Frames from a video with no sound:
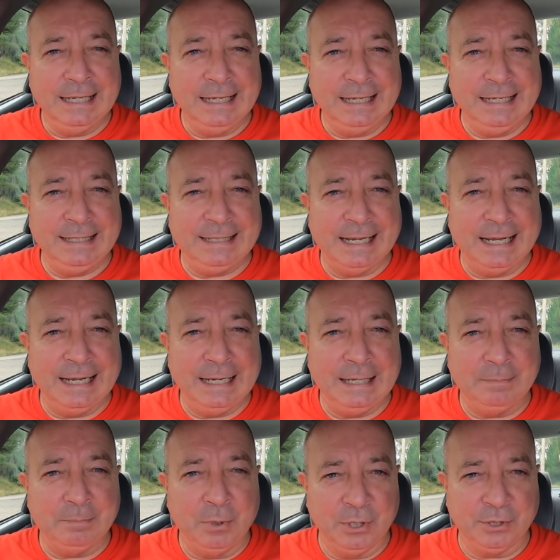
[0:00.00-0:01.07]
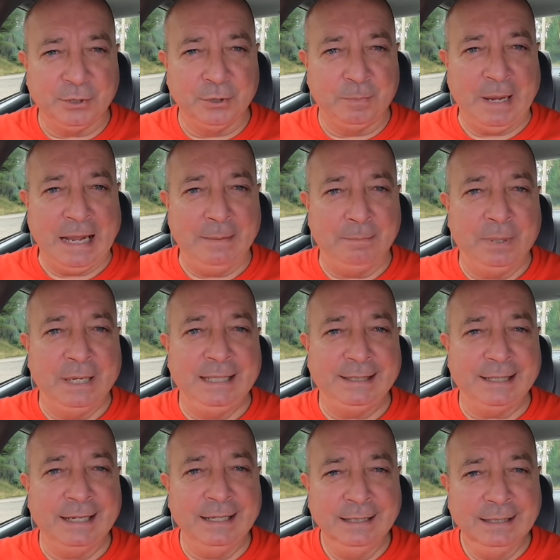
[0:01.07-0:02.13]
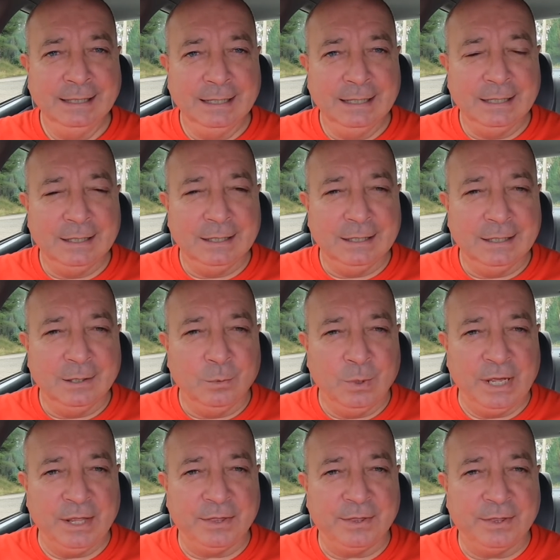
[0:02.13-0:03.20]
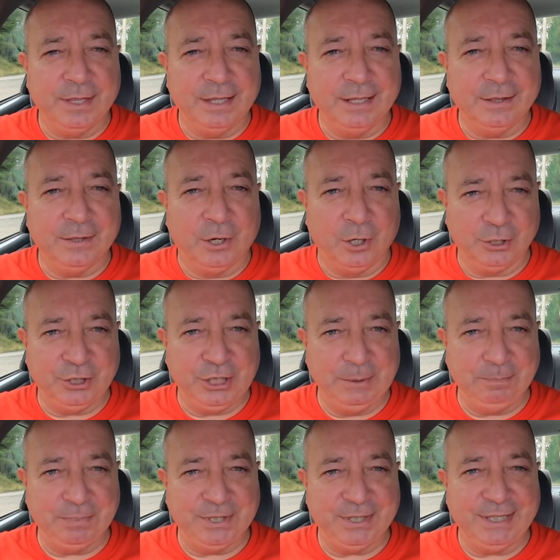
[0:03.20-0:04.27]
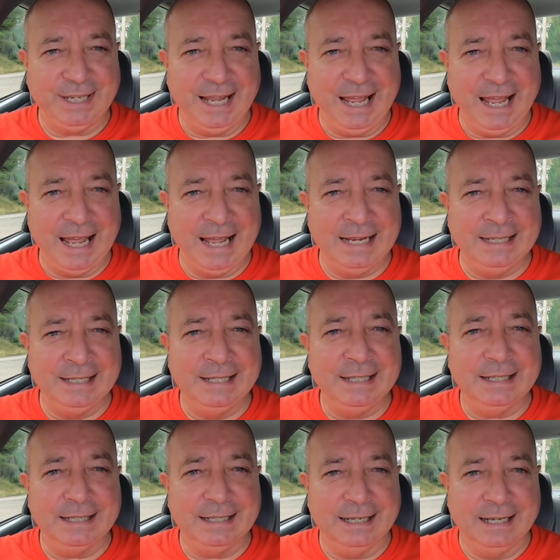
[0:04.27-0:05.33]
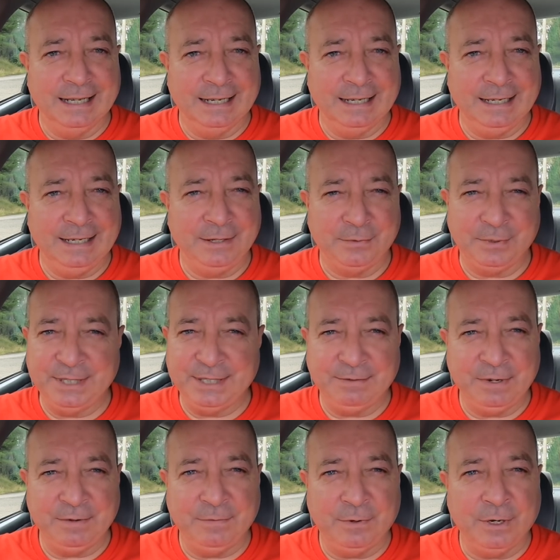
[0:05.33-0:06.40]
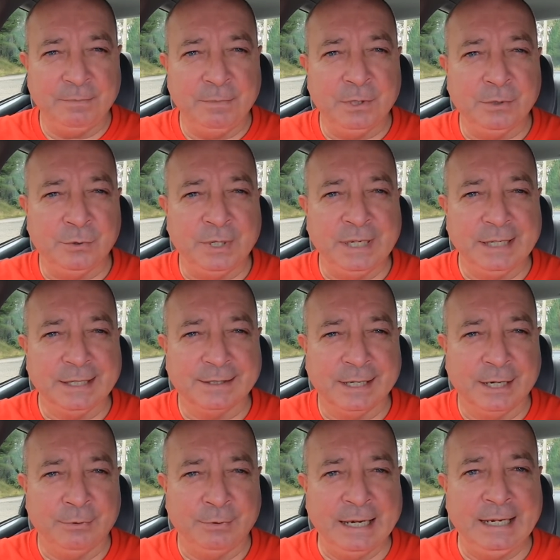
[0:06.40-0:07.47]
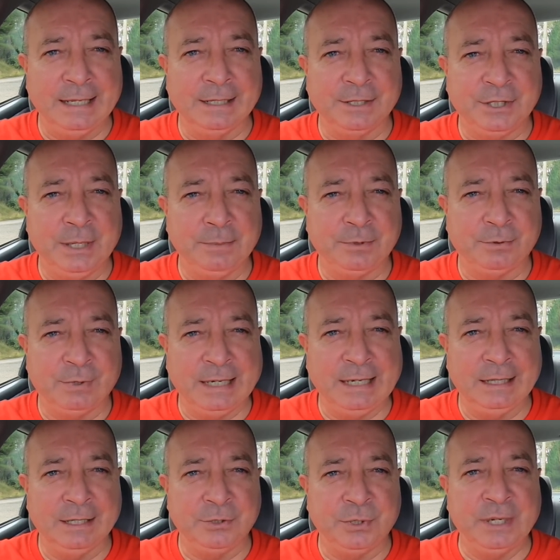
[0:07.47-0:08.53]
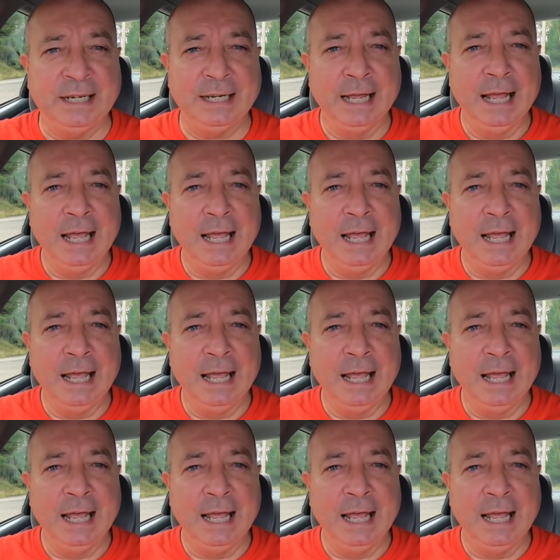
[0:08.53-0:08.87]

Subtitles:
is a personal pan pizza with the hot chips and a 375ml drink. So regular chips, regular drink,